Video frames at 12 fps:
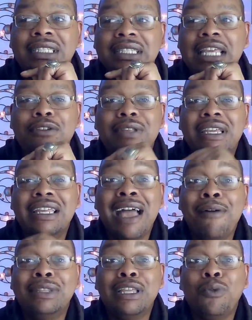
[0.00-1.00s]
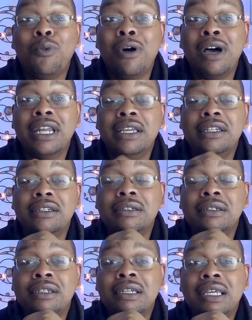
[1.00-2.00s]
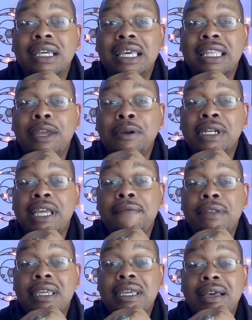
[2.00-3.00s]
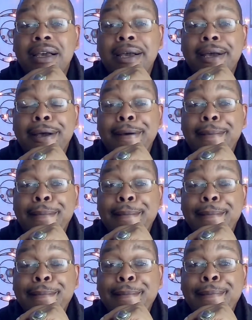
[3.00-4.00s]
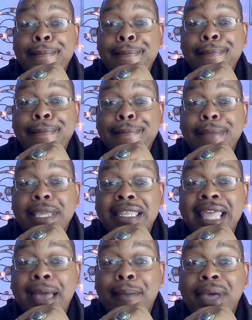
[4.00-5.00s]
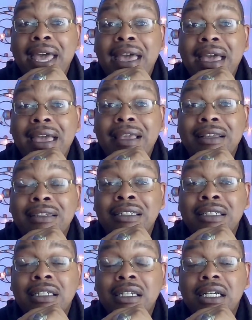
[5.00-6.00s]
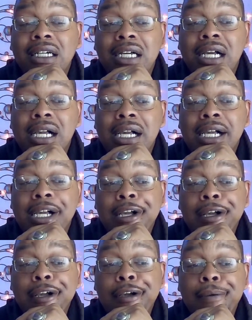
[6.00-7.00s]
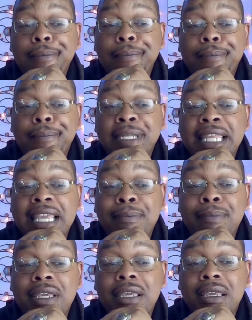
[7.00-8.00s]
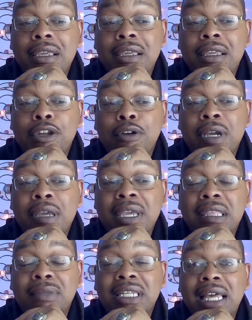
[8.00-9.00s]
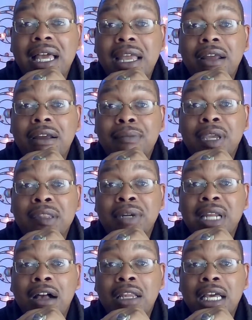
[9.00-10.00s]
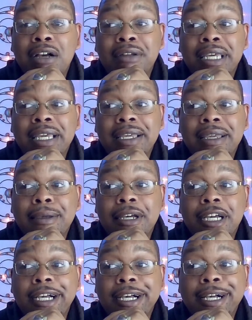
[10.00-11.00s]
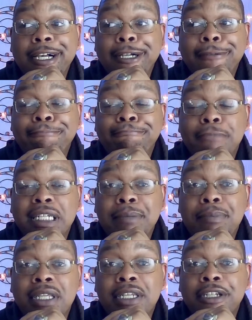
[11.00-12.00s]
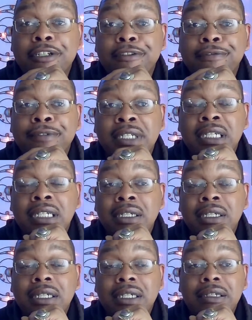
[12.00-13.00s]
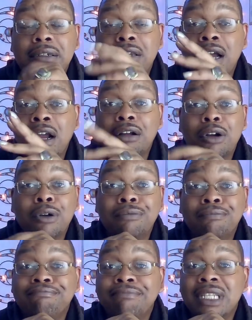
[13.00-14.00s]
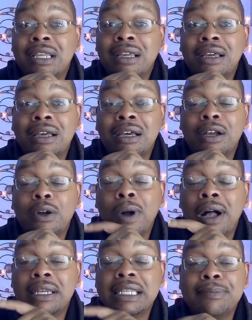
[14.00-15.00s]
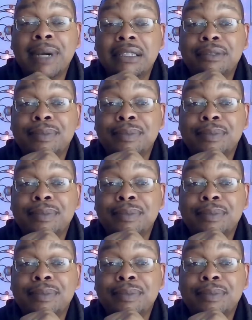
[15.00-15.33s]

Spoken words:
they could have what they wanted, and they were definitely in that bag. Uh, and they can be, can make them a liar, can make them an all-out like manipulative, narc qualities about